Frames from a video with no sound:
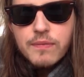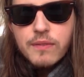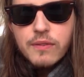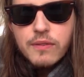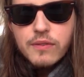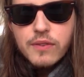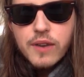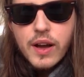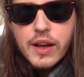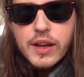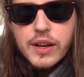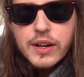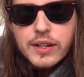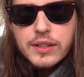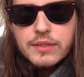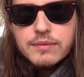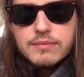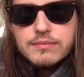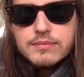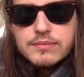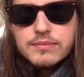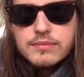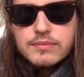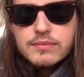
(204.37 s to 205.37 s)

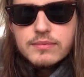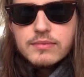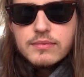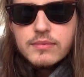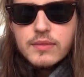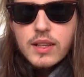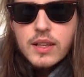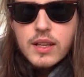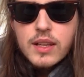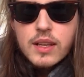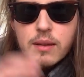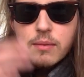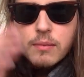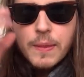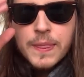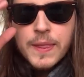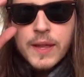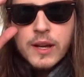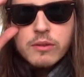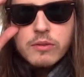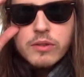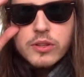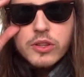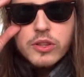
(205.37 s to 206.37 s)
fire. But
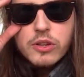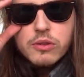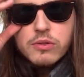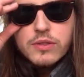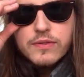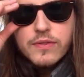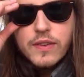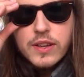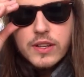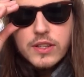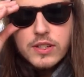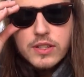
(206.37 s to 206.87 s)
now with those